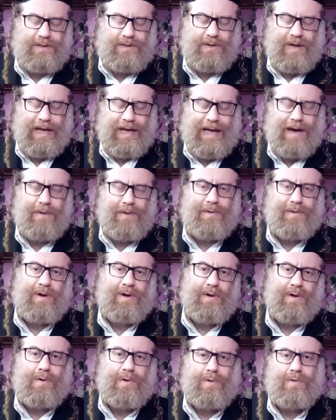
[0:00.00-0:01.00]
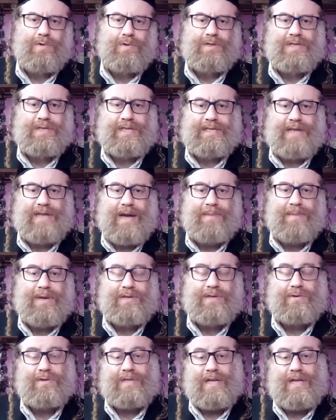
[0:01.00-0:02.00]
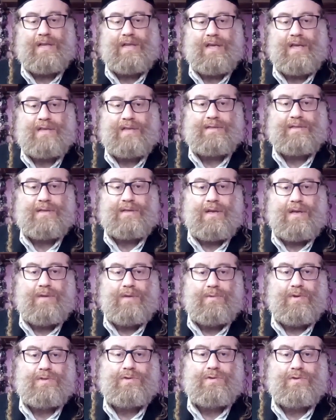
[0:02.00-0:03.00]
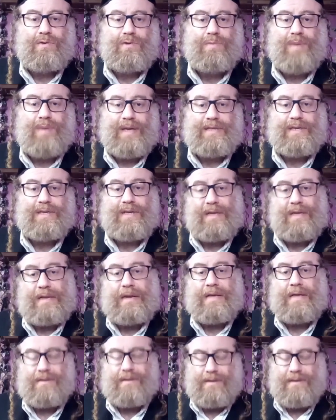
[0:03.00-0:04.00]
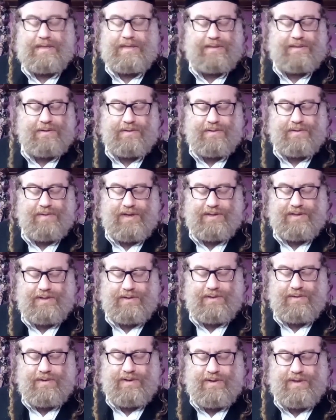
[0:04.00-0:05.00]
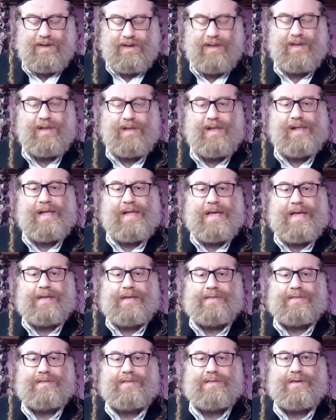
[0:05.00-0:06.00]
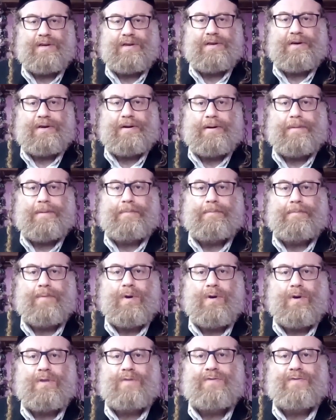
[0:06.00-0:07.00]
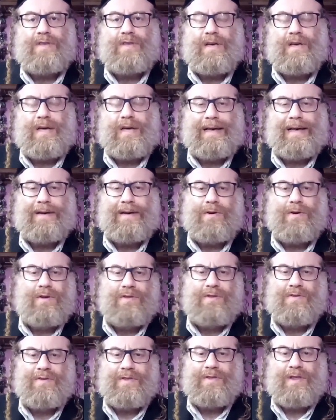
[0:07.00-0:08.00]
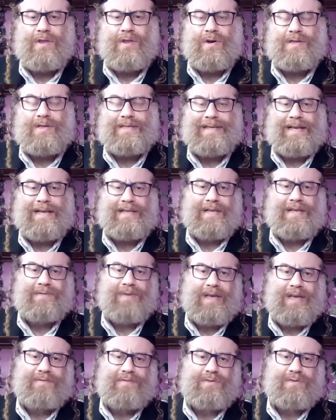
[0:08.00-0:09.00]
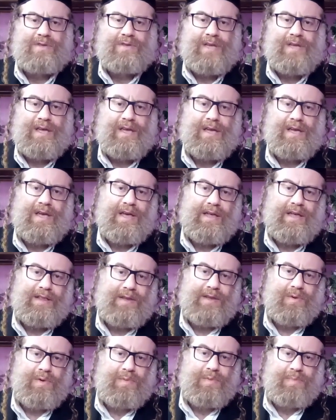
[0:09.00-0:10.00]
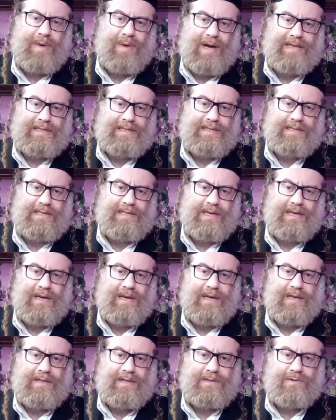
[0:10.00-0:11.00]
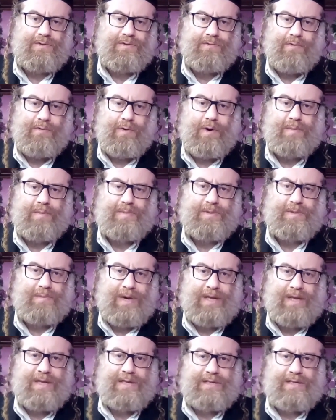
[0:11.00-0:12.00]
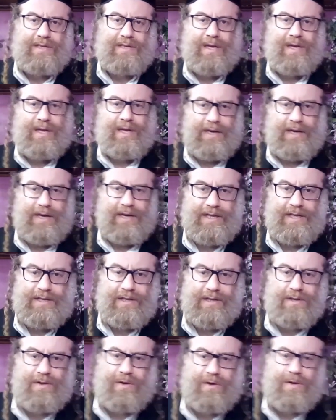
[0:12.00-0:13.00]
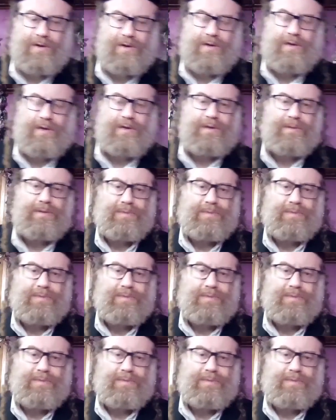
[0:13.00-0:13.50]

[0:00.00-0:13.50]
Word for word: so how uh, who's these rabbis who tell us what to do basically, right? That's a good question. Who are they? So um, all of the all the laws that, that we have today they were passed uh, in two forms. One is uh, written law,